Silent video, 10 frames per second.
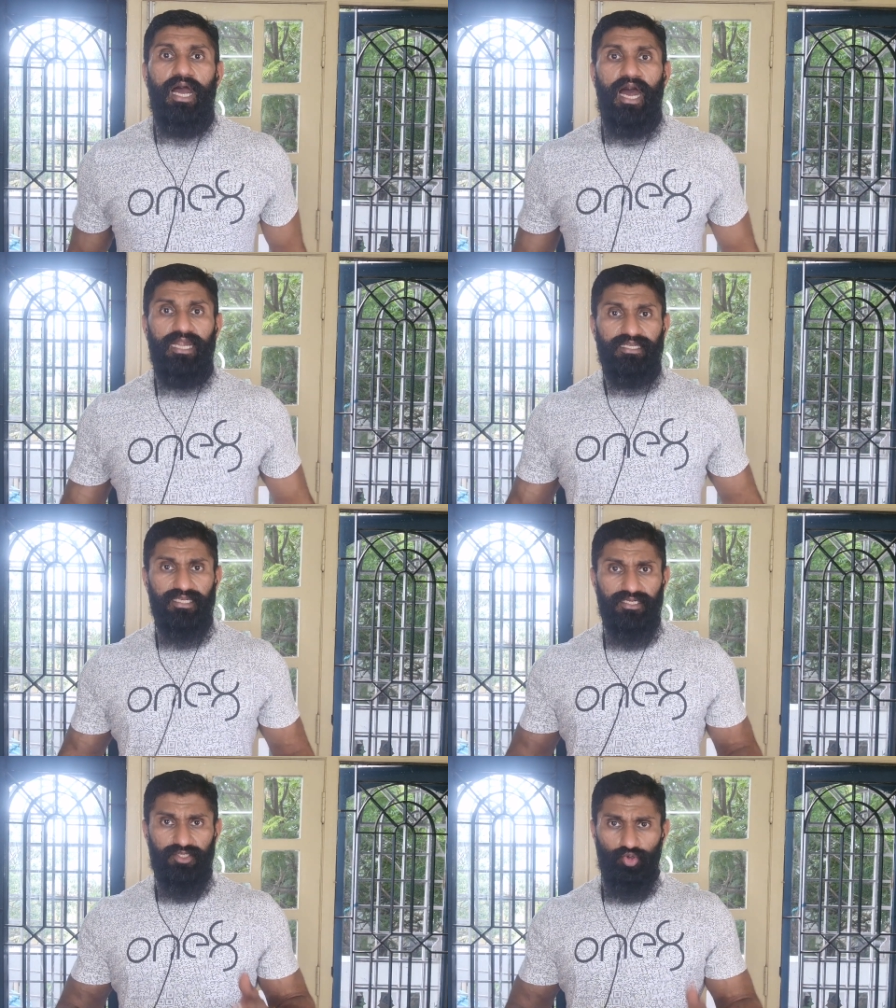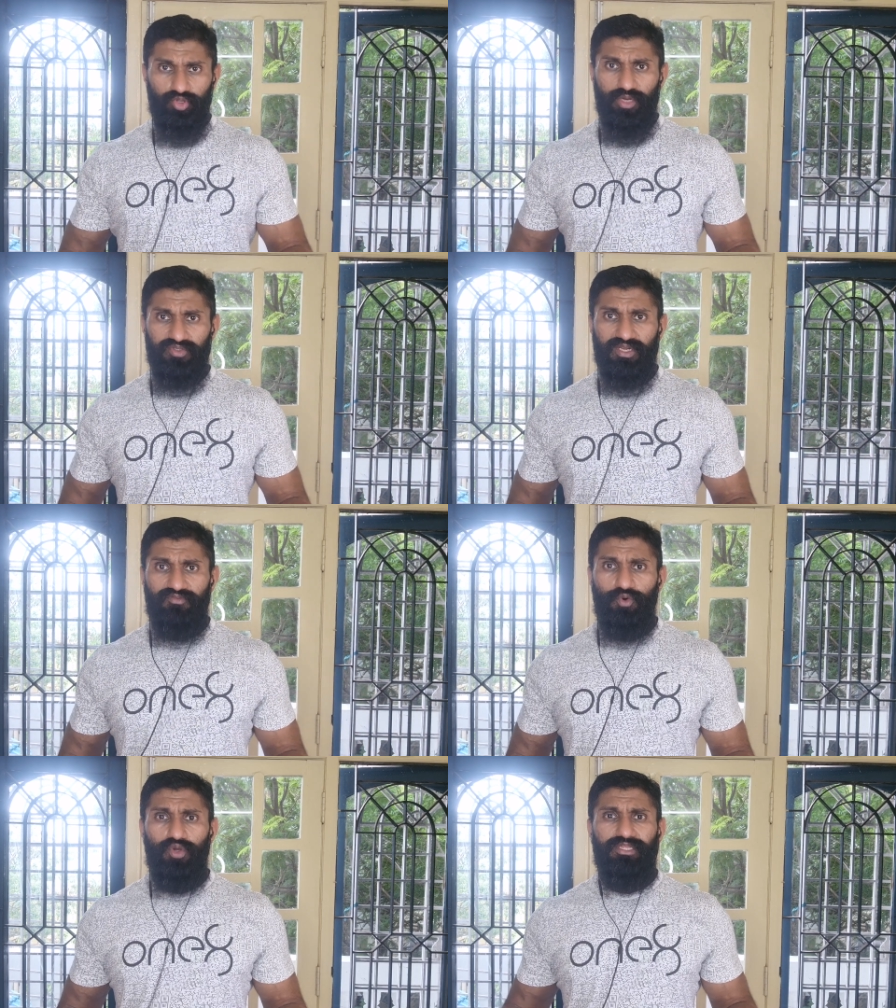until
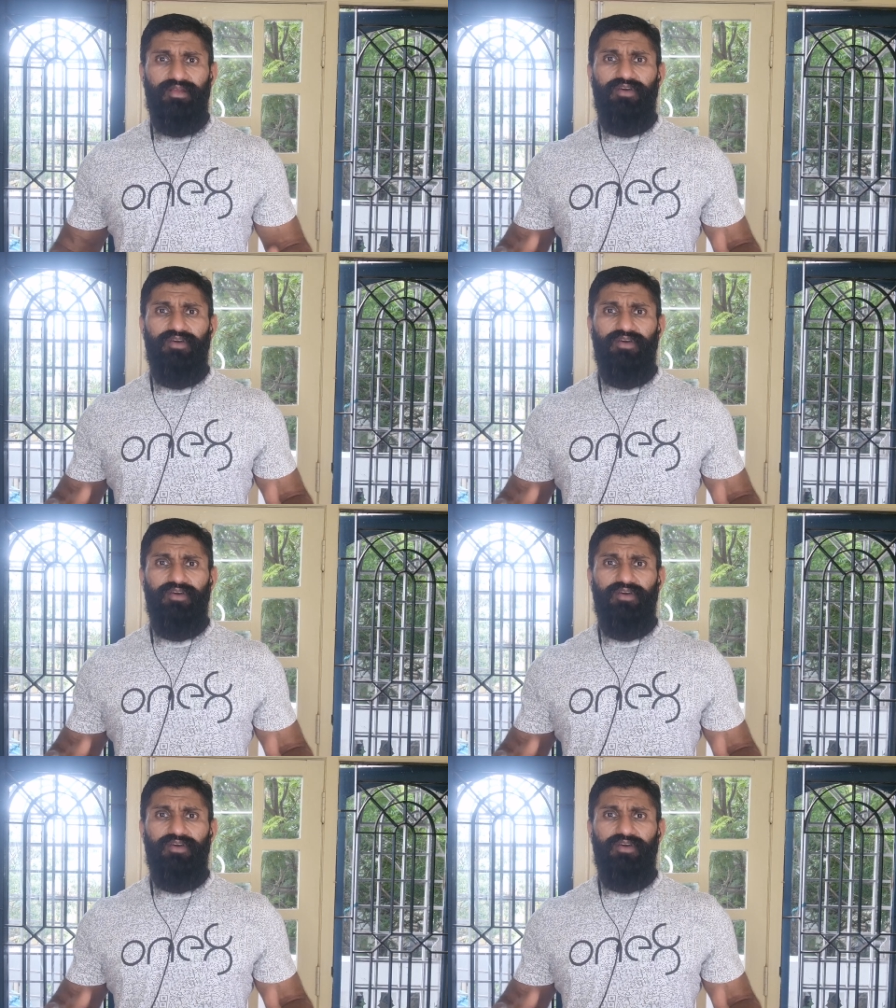2004 there